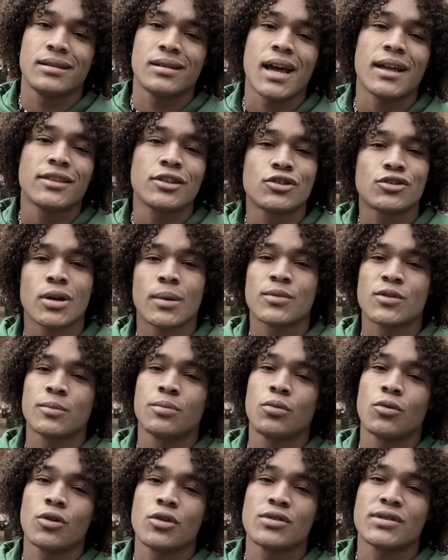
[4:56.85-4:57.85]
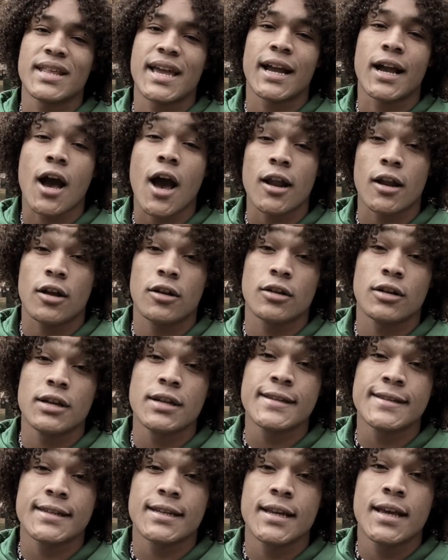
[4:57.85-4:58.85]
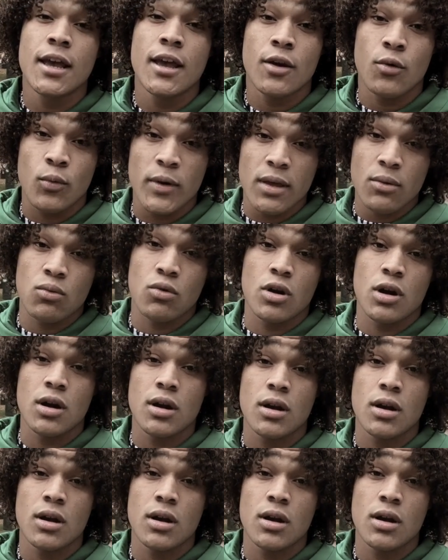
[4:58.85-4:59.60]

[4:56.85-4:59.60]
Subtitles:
Not the Trump supporters that got on us. We were.